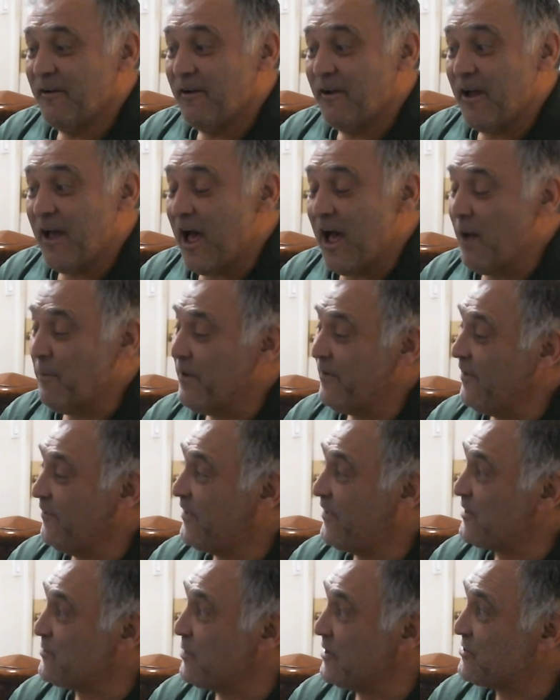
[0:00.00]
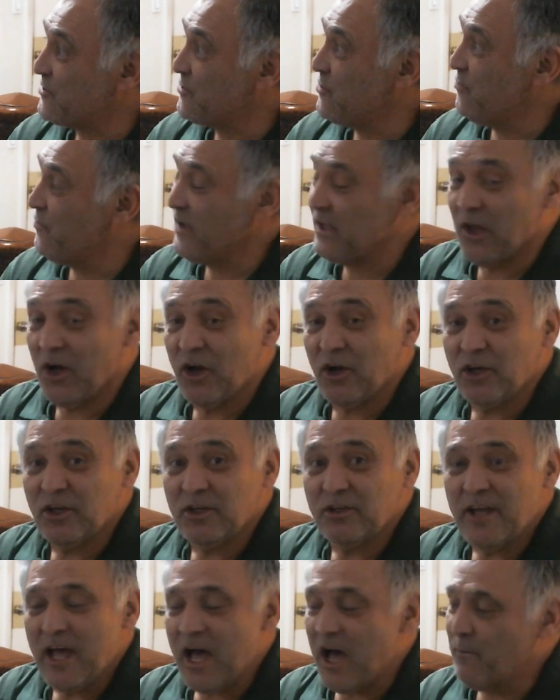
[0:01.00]
How about if this was 2 feet long?
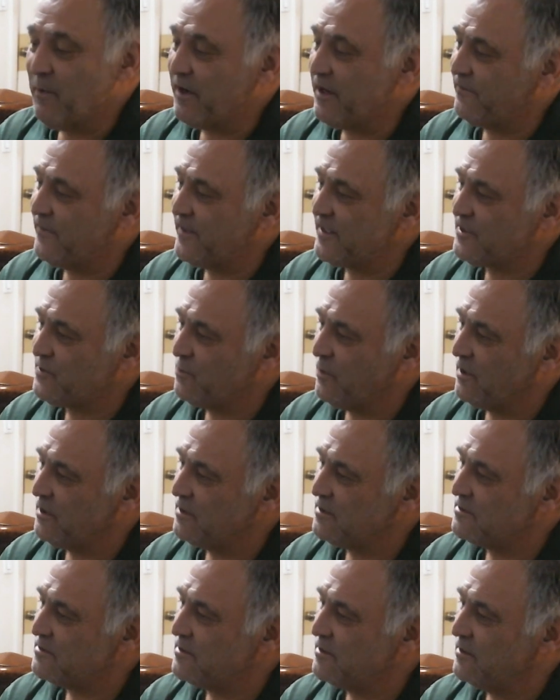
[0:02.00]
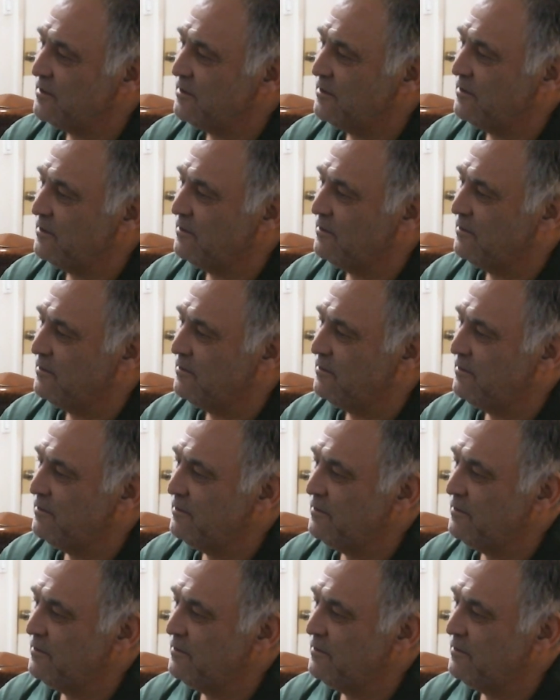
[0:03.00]
How about if this was 100